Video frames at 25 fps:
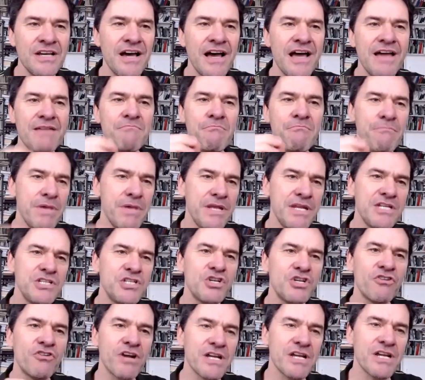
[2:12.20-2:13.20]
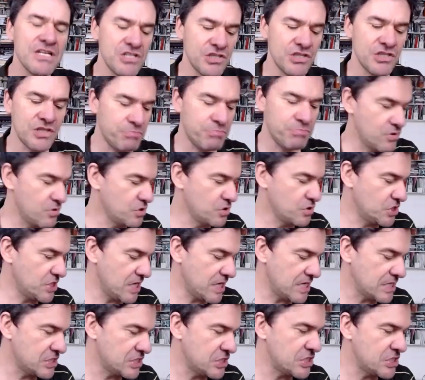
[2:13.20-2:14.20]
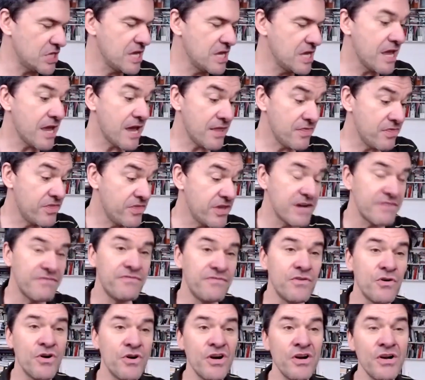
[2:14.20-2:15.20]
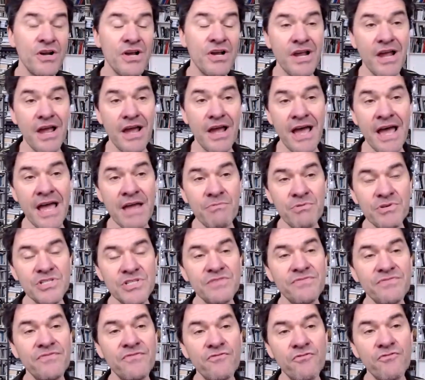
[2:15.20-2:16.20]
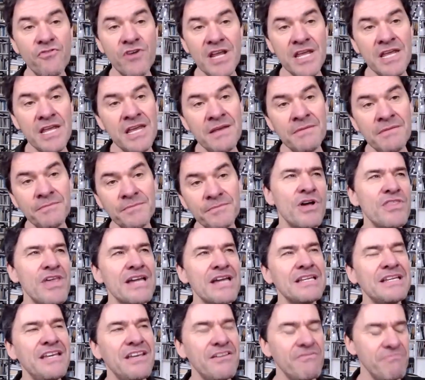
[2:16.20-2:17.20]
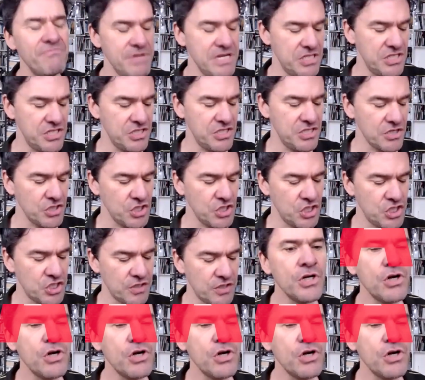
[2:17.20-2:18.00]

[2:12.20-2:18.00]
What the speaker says: I miniaturized the process, and therefore I was free. That gave me such